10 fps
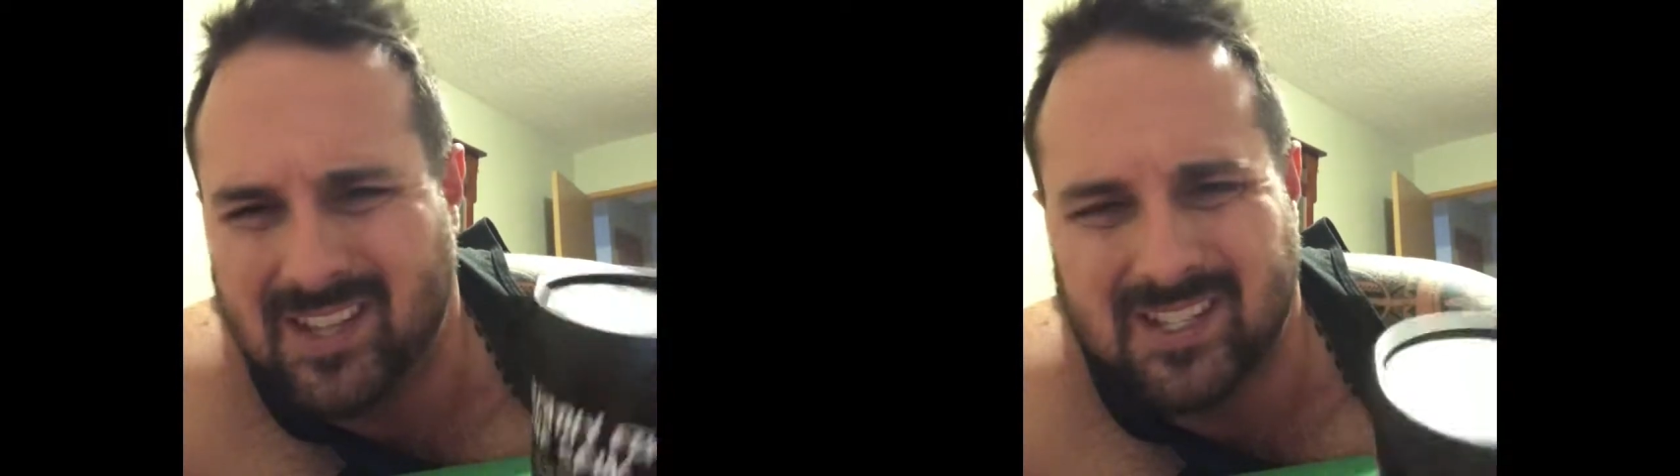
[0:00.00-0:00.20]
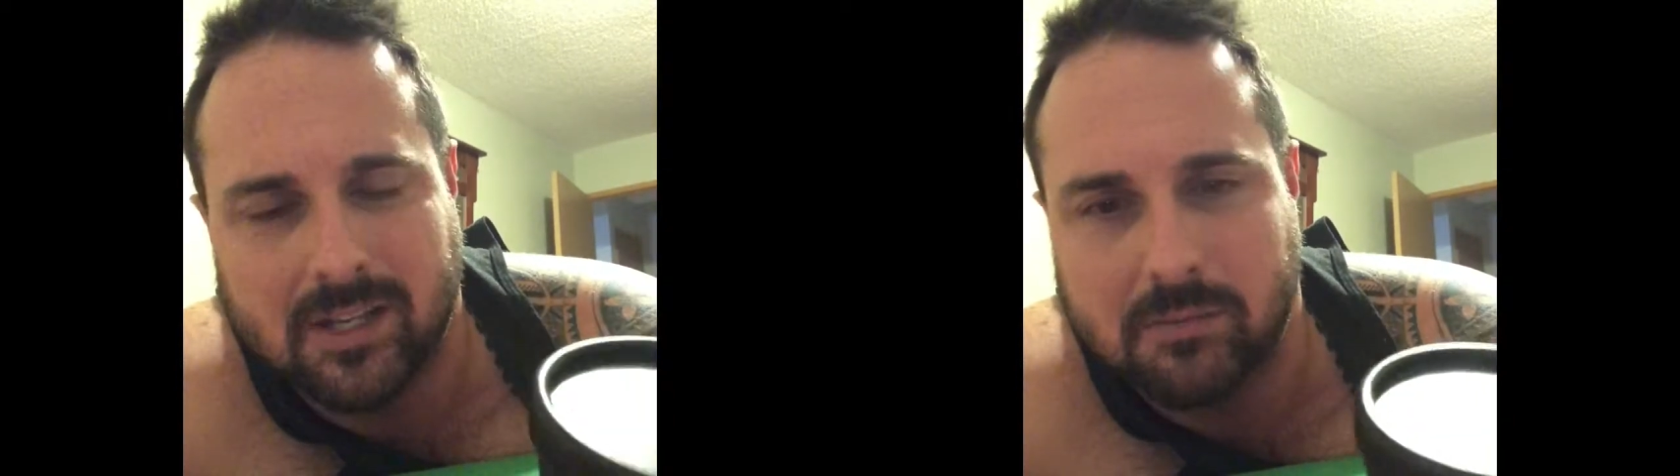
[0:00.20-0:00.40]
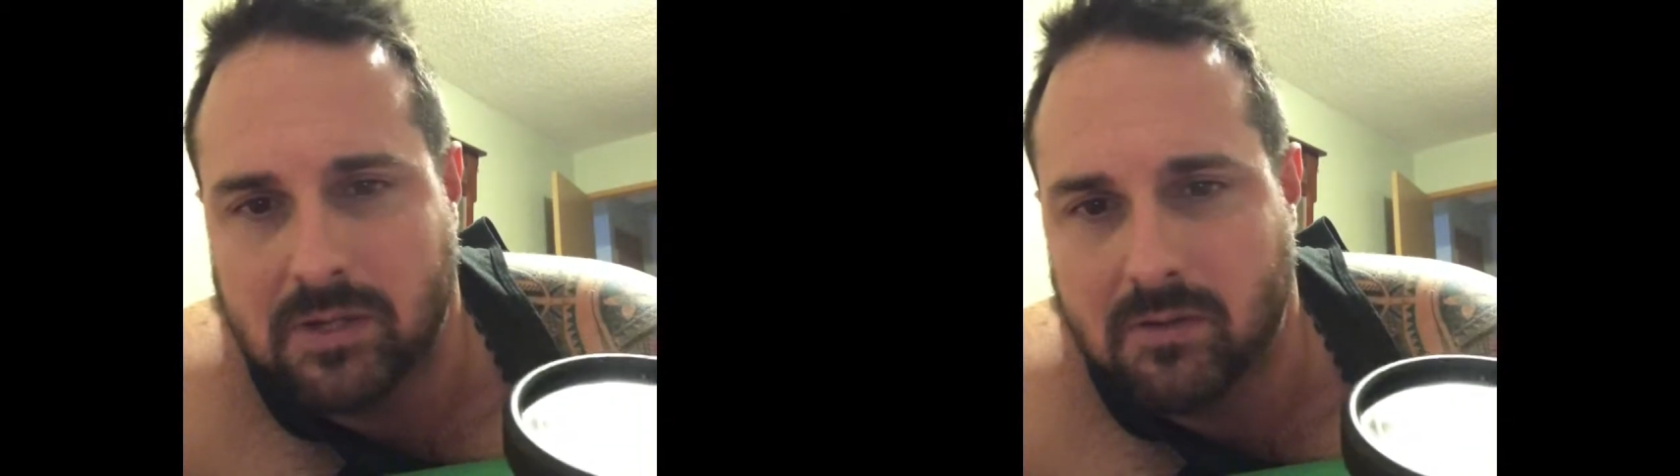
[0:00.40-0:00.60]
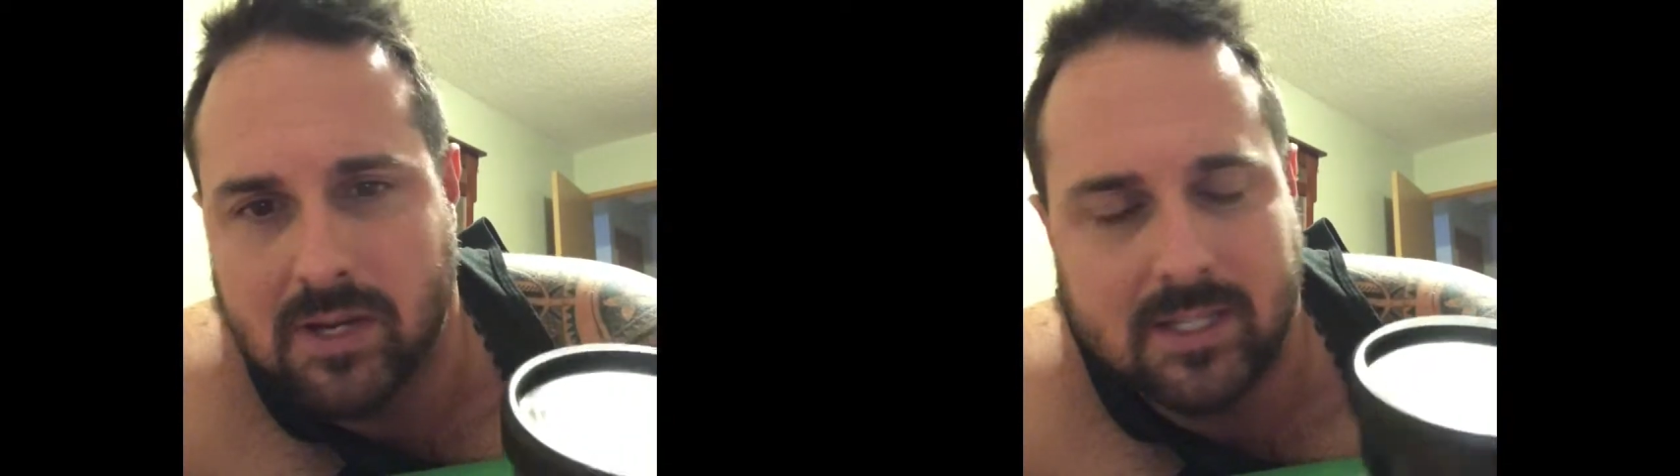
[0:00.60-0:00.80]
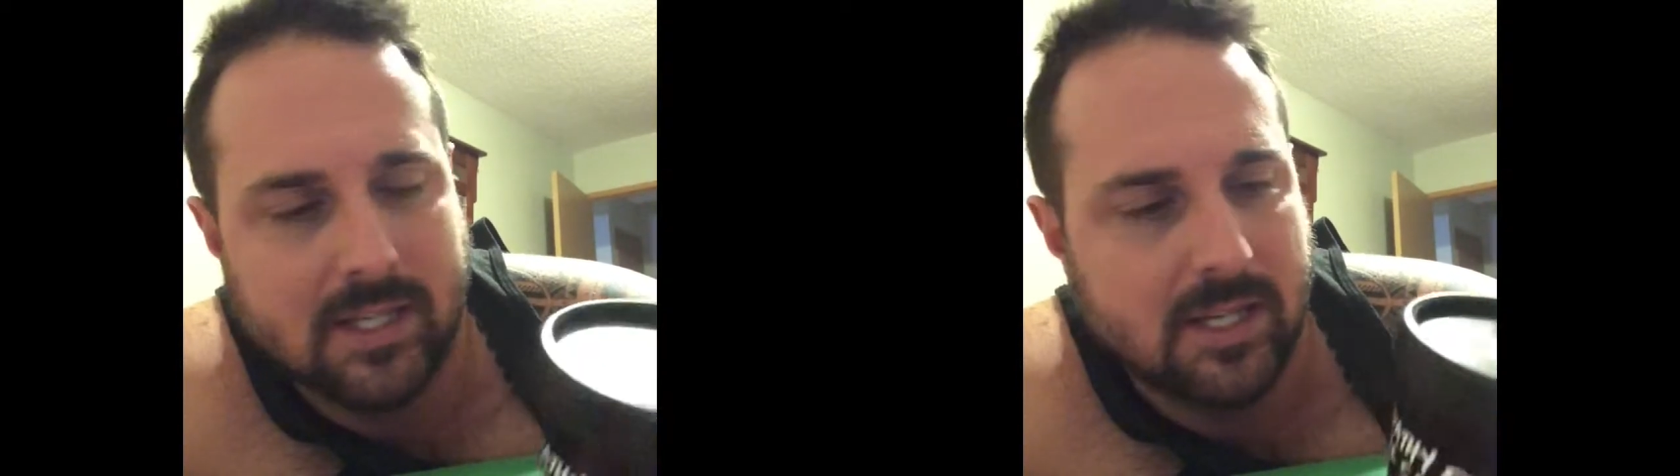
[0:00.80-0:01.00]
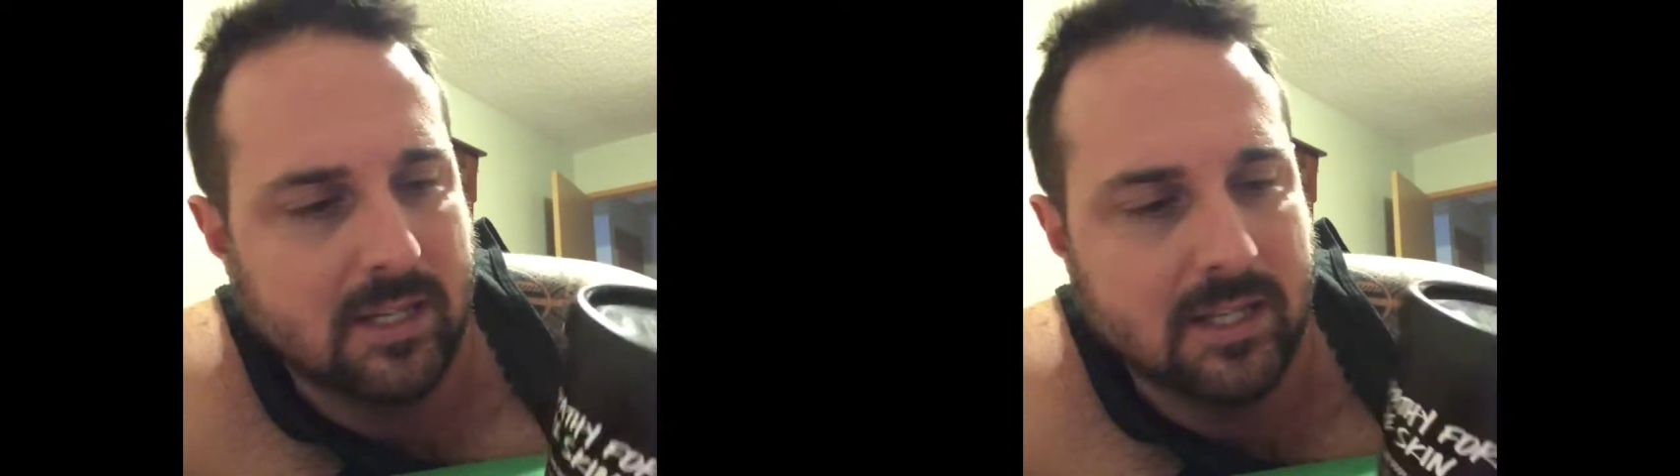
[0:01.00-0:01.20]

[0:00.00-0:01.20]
that's going to be greasy,